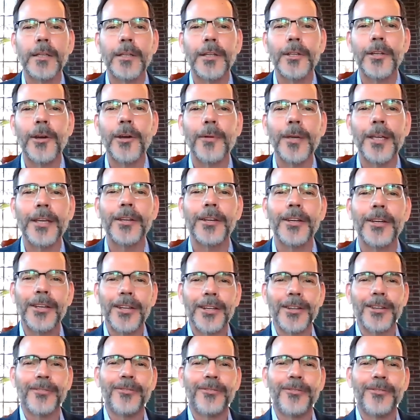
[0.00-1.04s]
You know, we
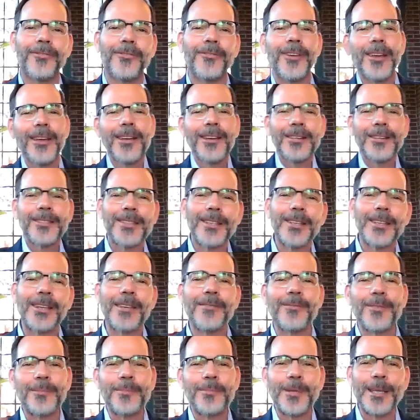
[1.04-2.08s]
couldn't to
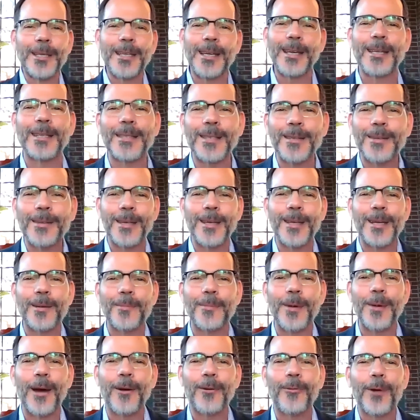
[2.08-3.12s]
even begin to think
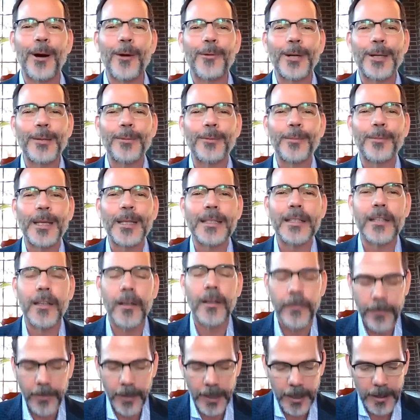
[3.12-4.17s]
about what would be
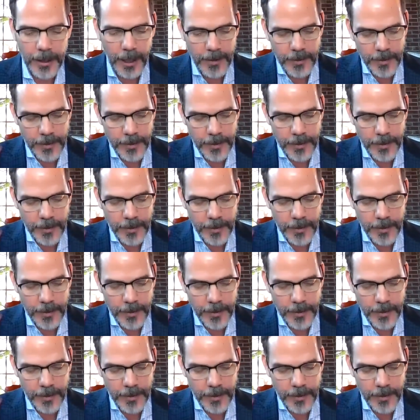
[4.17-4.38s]
different.